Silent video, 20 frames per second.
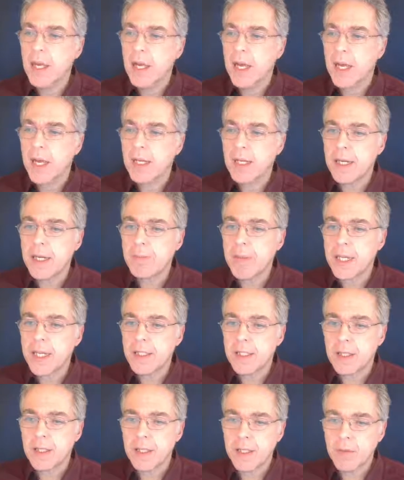And then
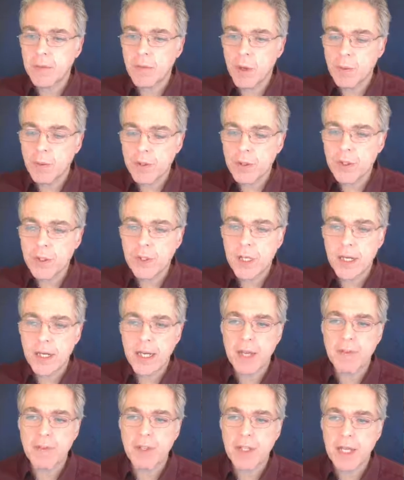basically the moment you start
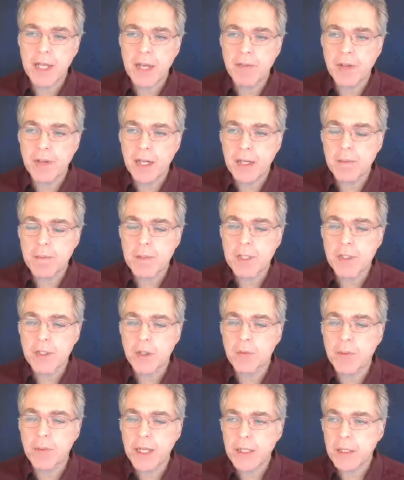having the heavy elements,
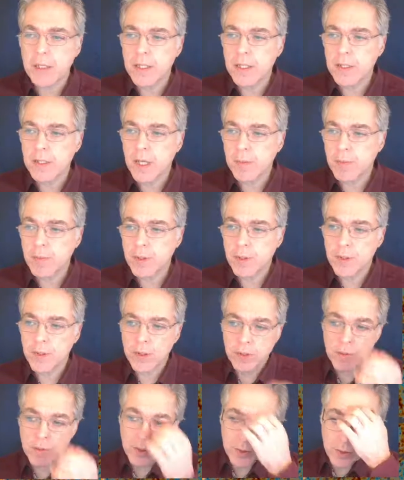you basically start
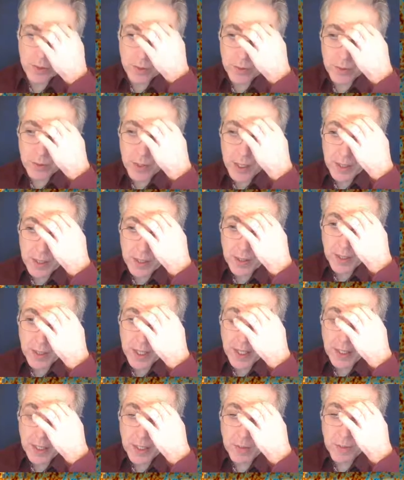producing also the
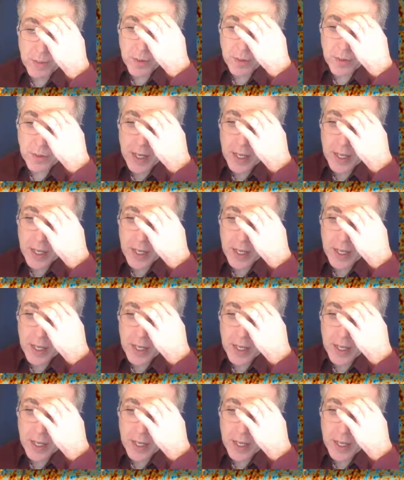helium-3